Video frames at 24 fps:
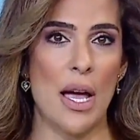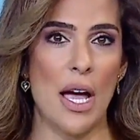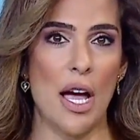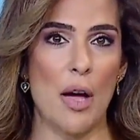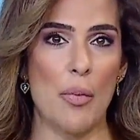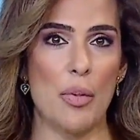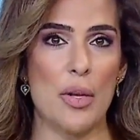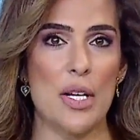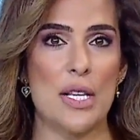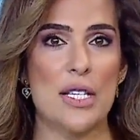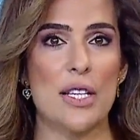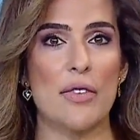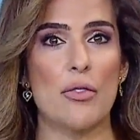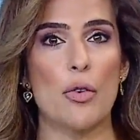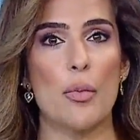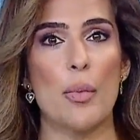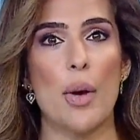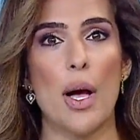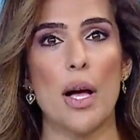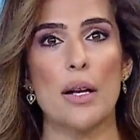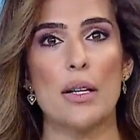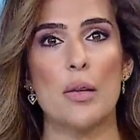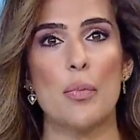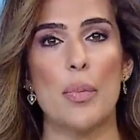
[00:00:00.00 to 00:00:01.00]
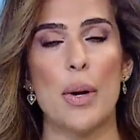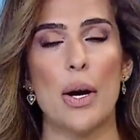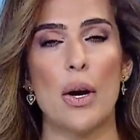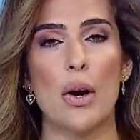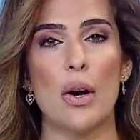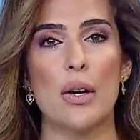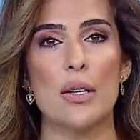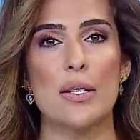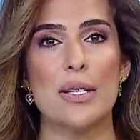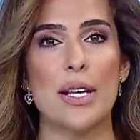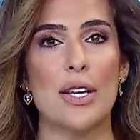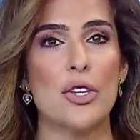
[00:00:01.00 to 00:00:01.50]
And police have reminded
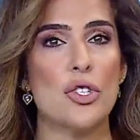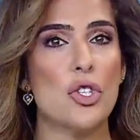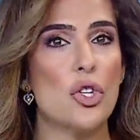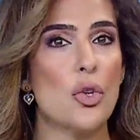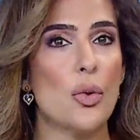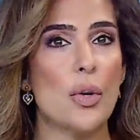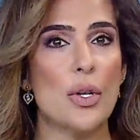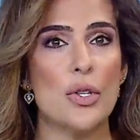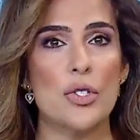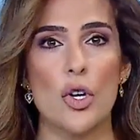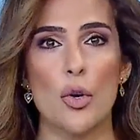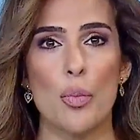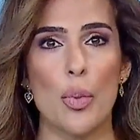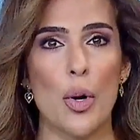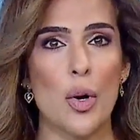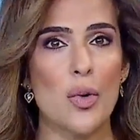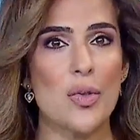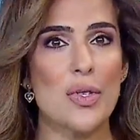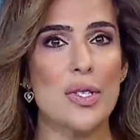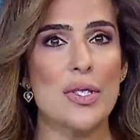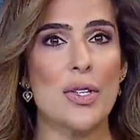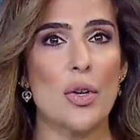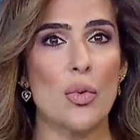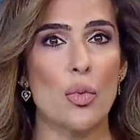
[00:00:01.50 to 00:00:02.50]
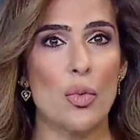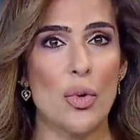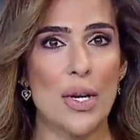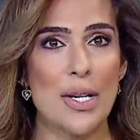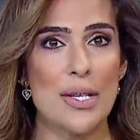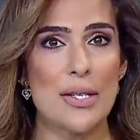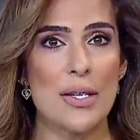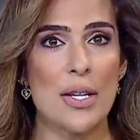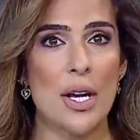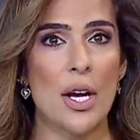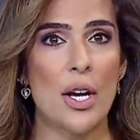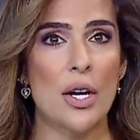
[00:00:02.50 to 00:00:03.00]
parents that doing so poses a
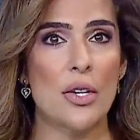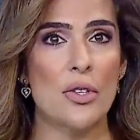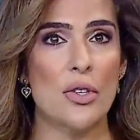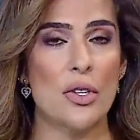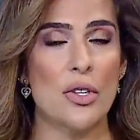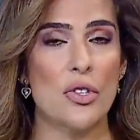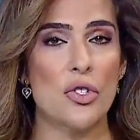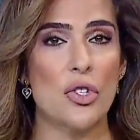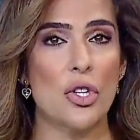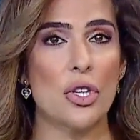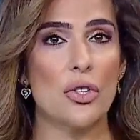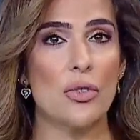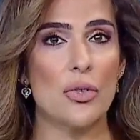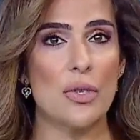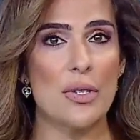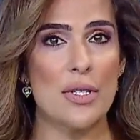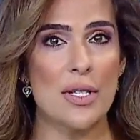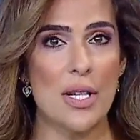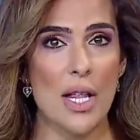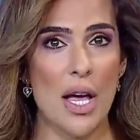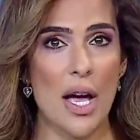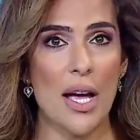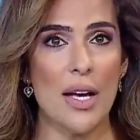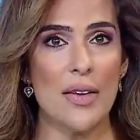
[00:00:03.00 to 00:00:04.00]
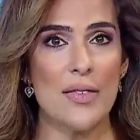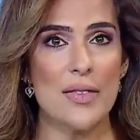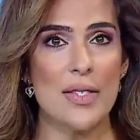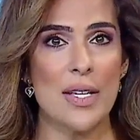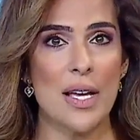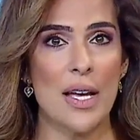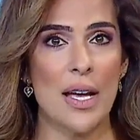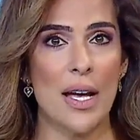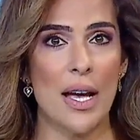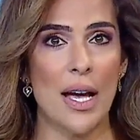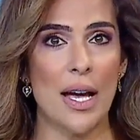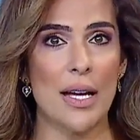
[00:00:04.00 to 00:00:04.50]
risk to the children's lives
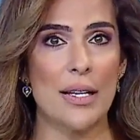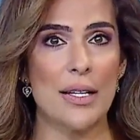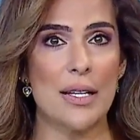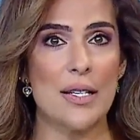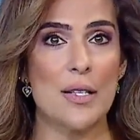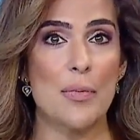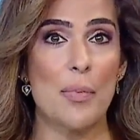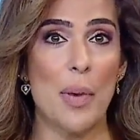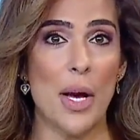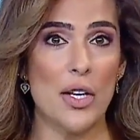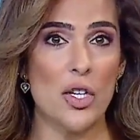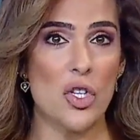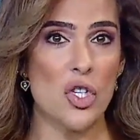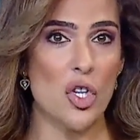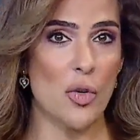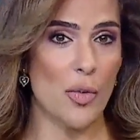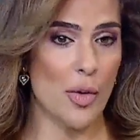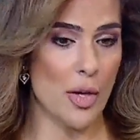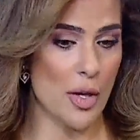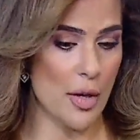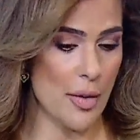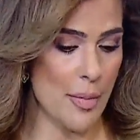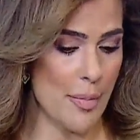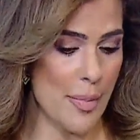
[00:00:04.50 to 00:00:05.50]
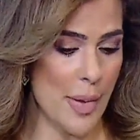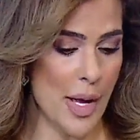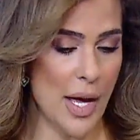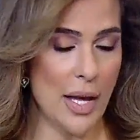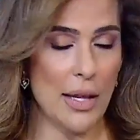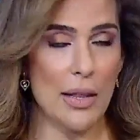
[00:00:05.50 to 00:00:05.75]
and is punishable by